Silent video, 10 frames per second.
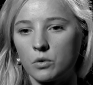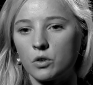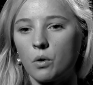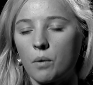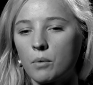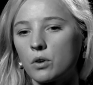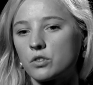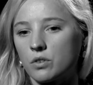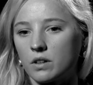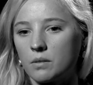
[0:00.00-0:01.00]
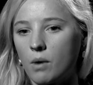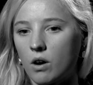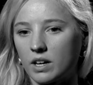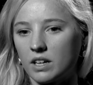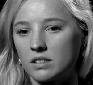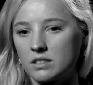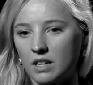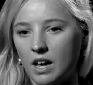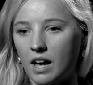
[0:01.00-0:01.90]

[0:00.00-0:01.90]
you are monitoring the market